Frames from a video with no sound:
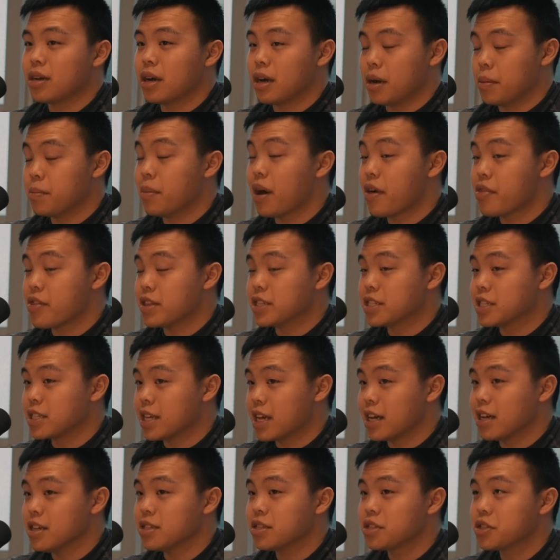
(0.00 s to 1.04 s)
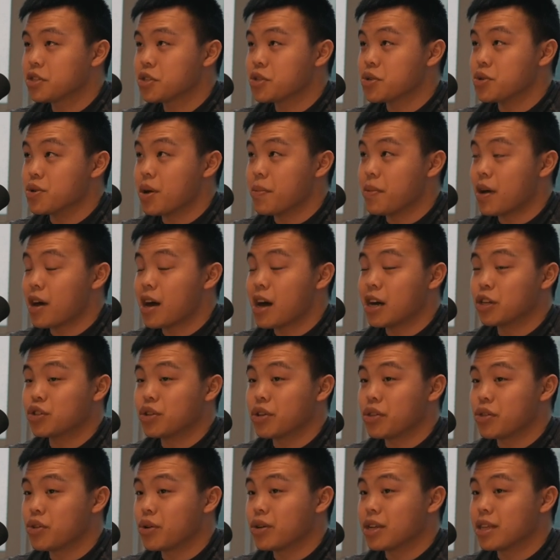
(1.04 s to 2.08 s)
a month in sales to about
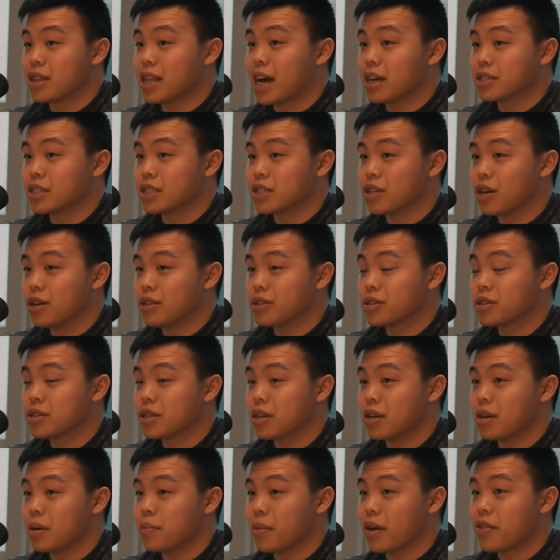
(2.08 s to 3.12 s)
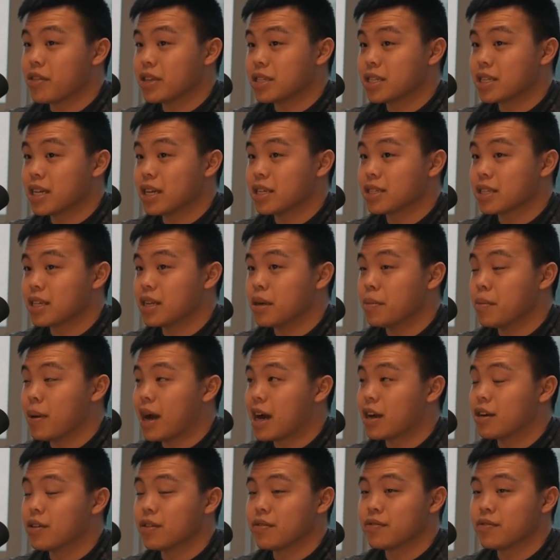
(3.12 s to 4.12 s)
$130,000 a month in sales in a matter